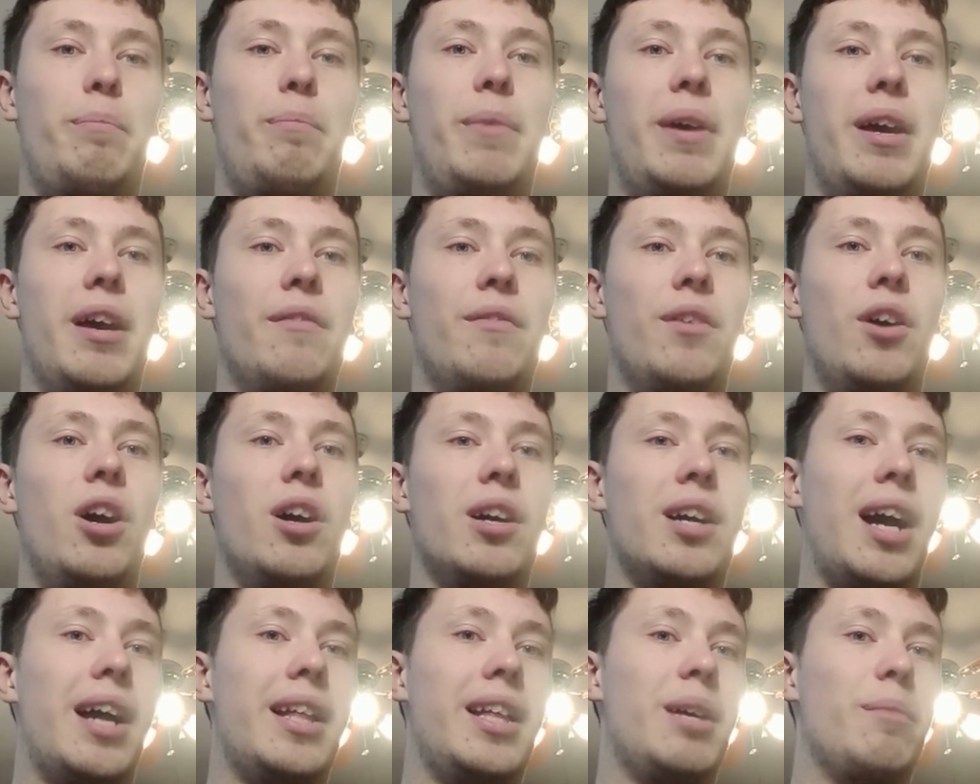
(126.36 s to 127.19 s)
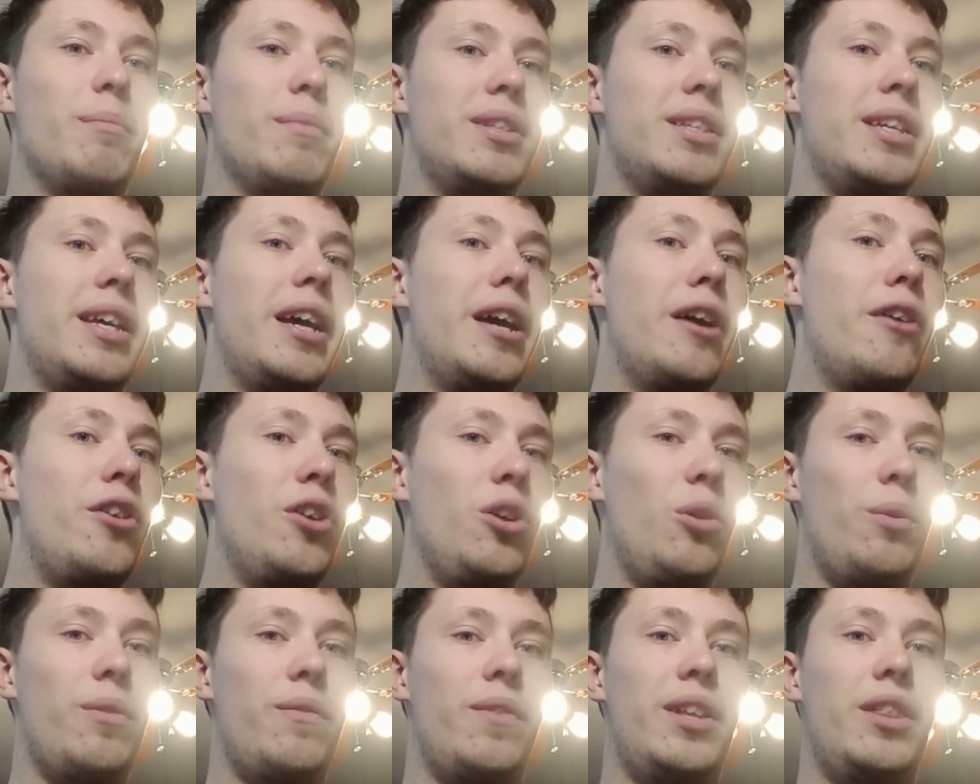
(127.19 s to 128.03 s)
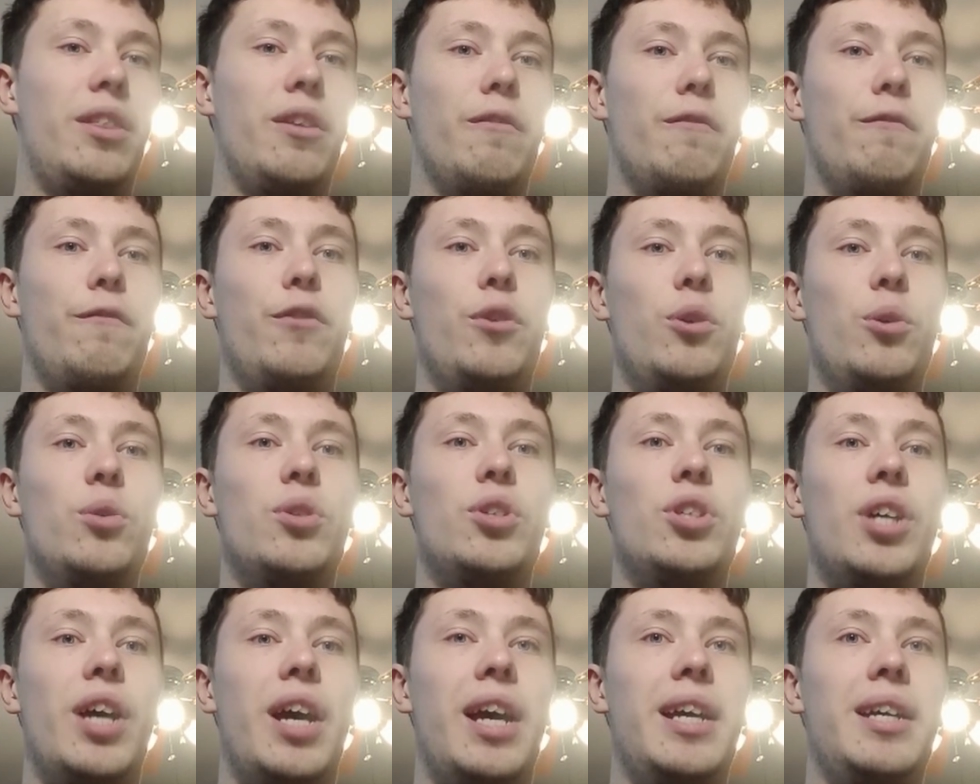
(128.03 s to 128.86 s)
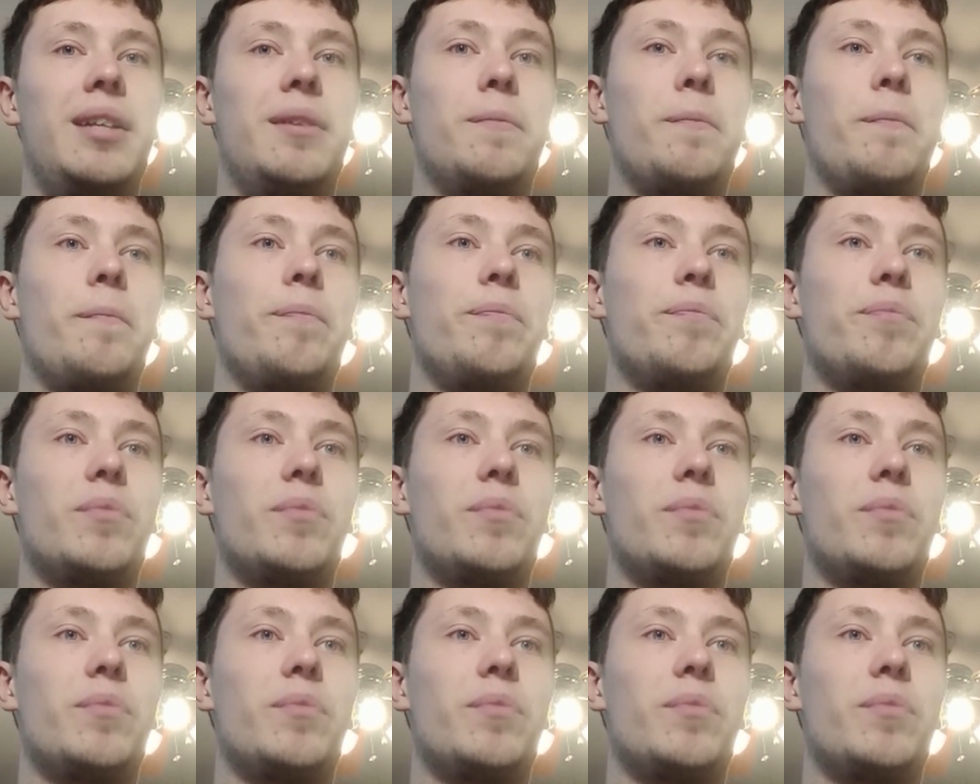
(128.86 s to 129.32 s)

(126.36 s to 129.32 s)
bit of organic material within the food chain.